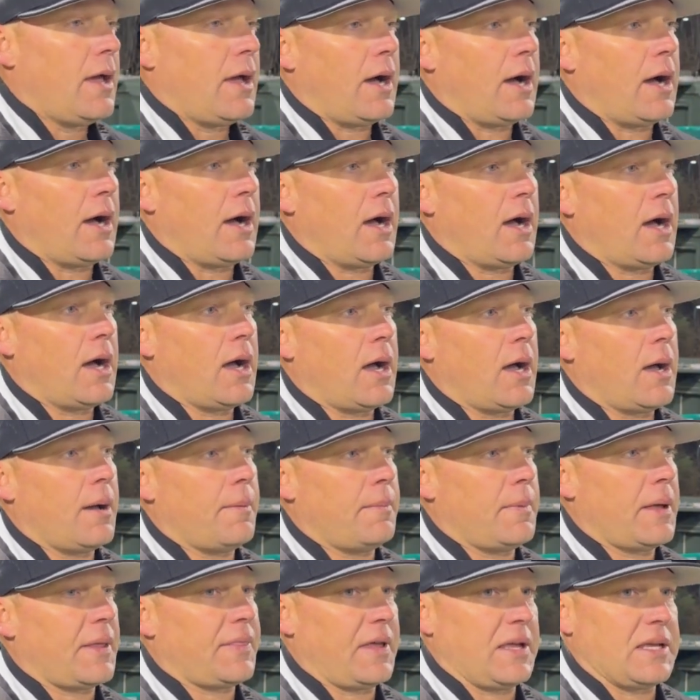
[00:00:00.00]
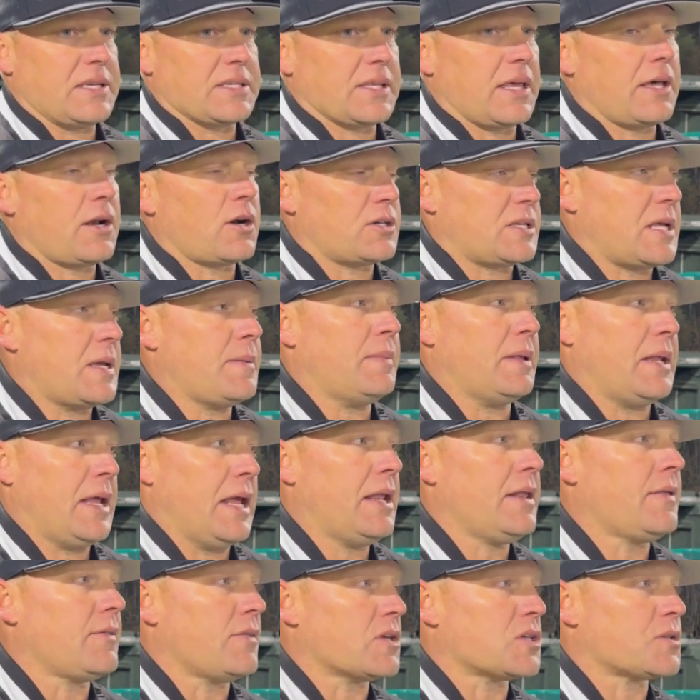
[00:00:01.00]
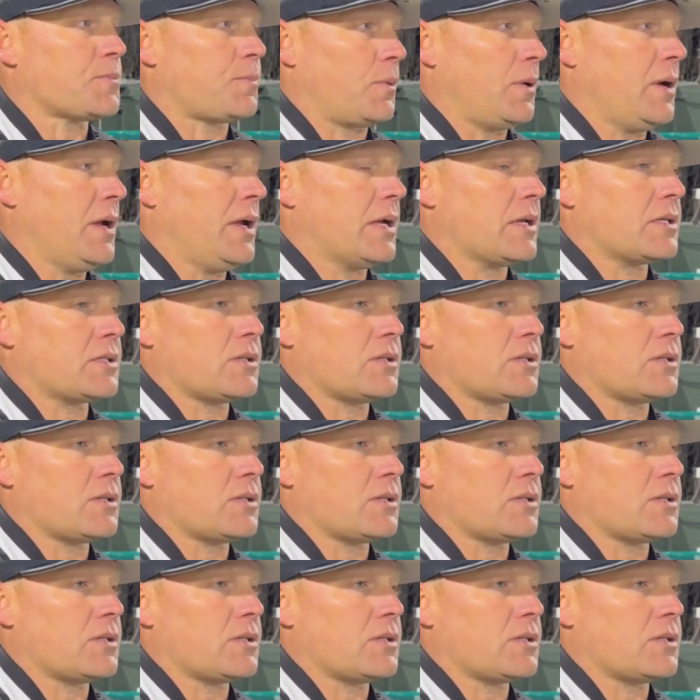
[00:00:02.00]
I think he's led our team in hitting this spring.